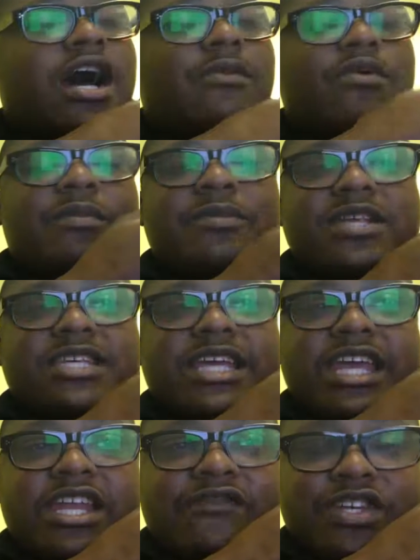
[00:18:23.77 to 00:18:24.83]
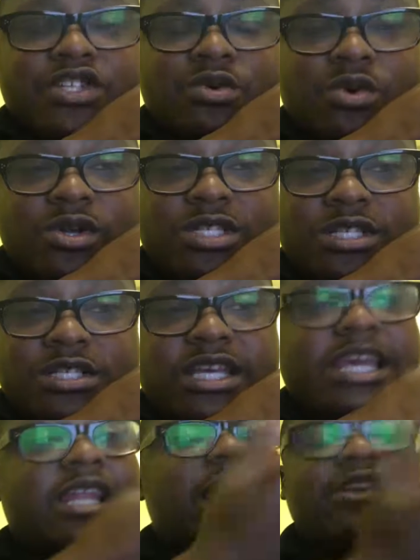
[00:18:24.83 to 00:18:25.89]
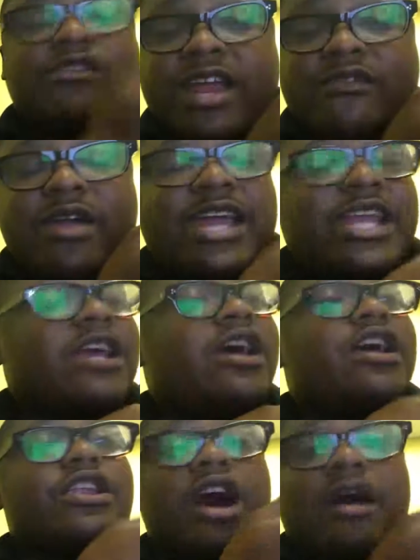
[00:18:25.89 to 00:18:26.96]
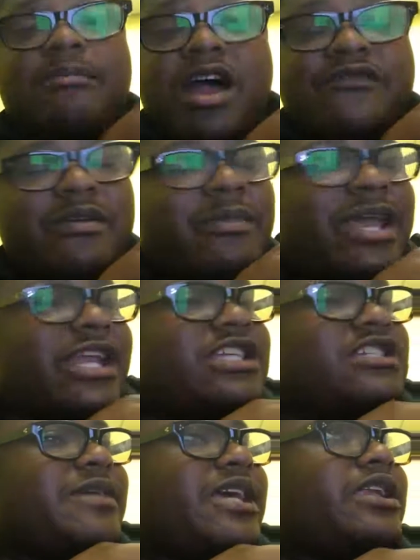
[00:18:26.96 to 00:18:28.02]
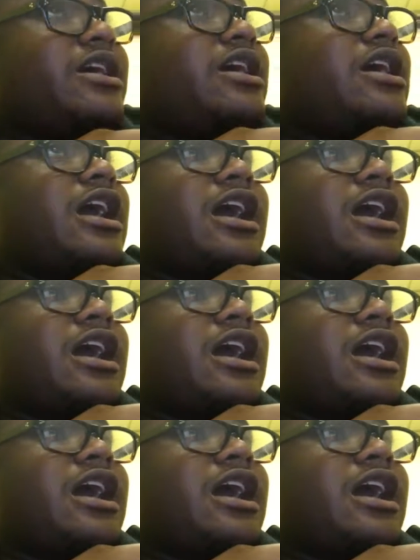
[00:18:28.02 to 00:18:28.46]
where people can take individual courses in like grant writing, nonprofit management,